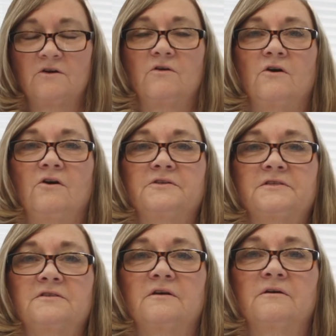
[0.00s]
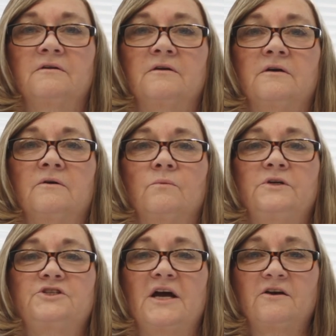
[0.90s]
and girls,
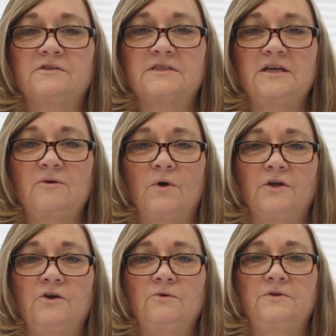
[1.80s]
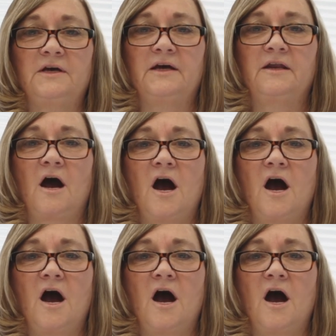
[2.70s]
Wish I could see what you did.